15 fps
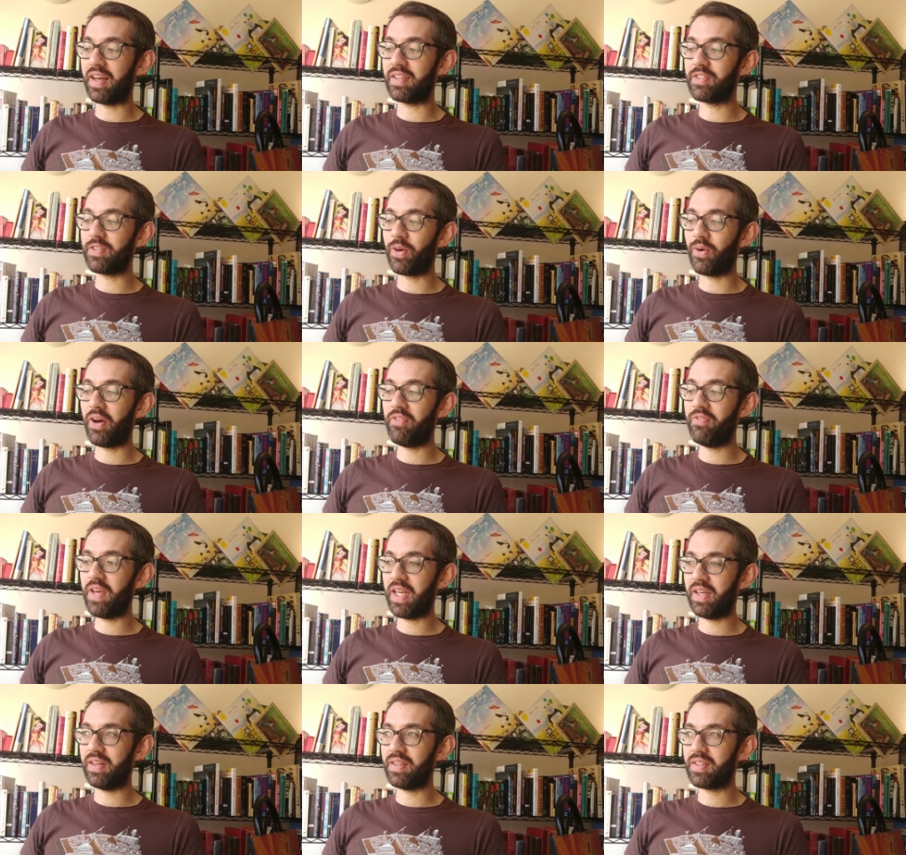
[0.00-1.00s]
So I
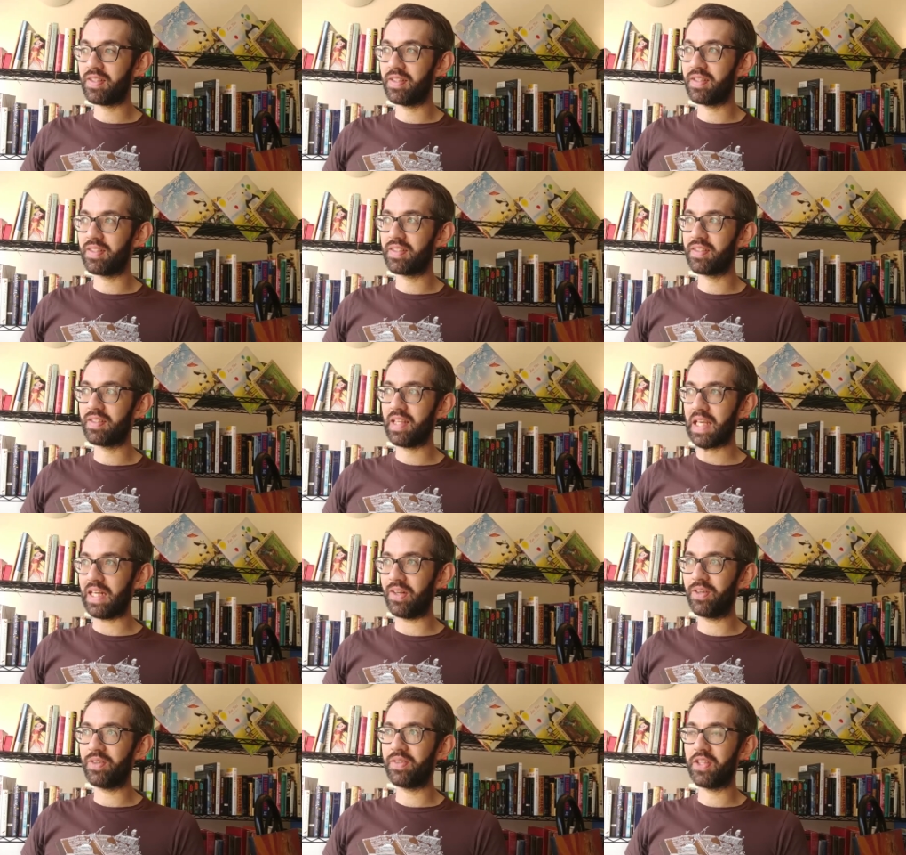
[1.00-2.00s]
figure, since,
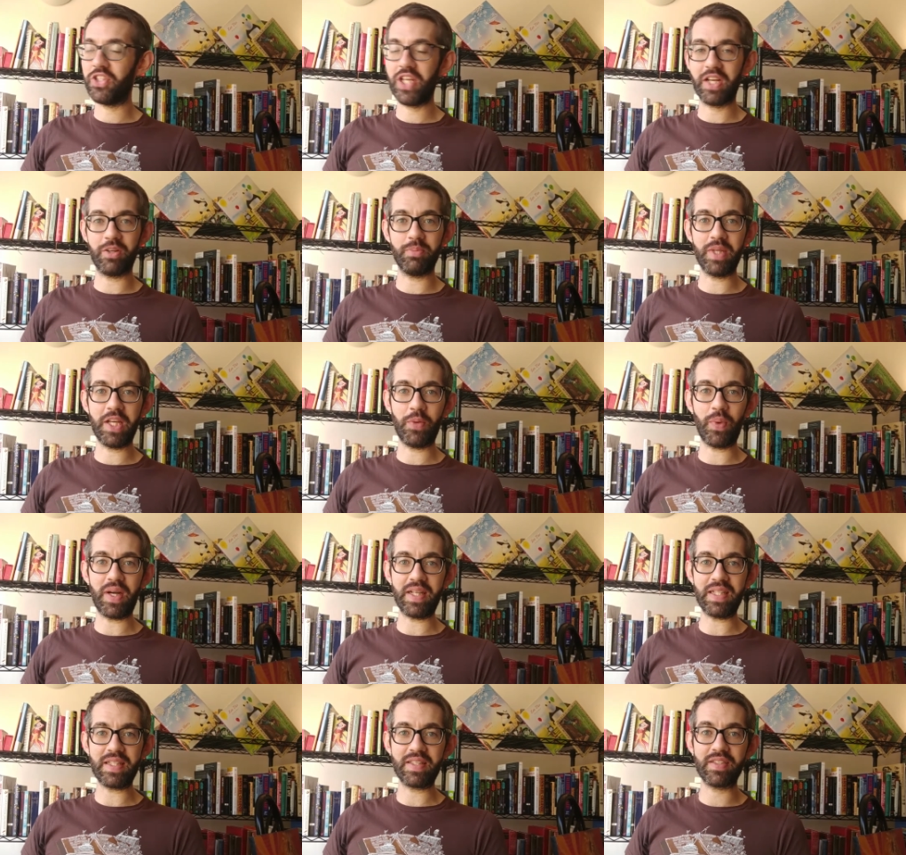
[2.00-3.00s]
the channel being what
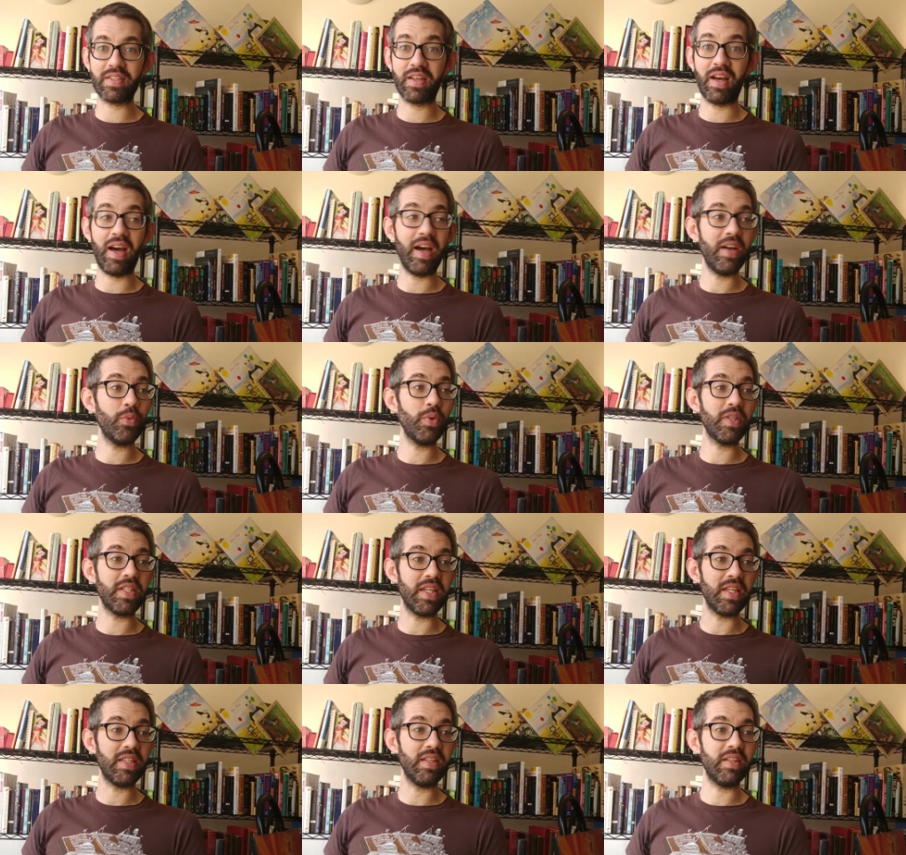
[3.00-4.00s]
it is, I would
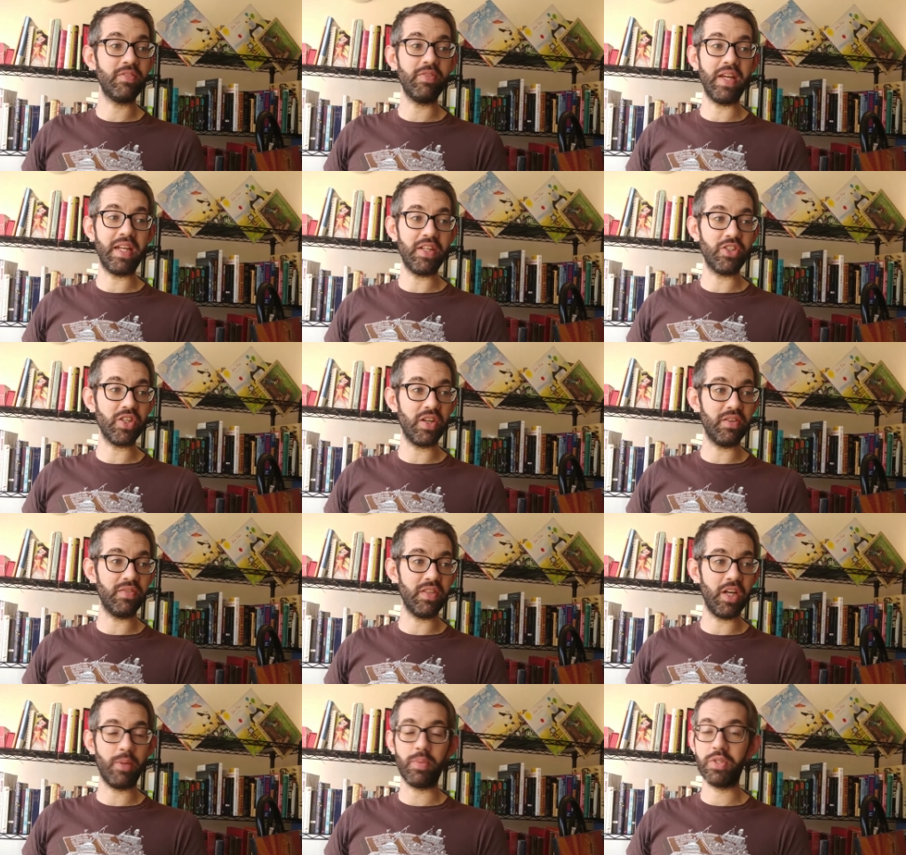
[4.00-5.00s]
take advantage
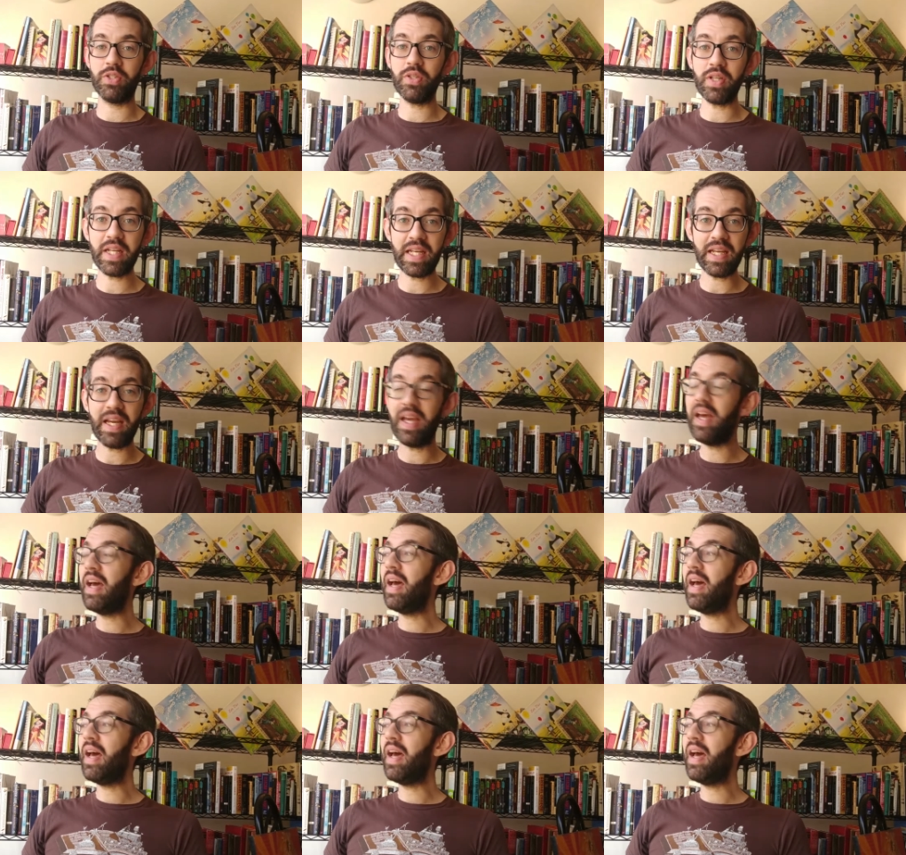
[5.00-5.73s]
of the opportunity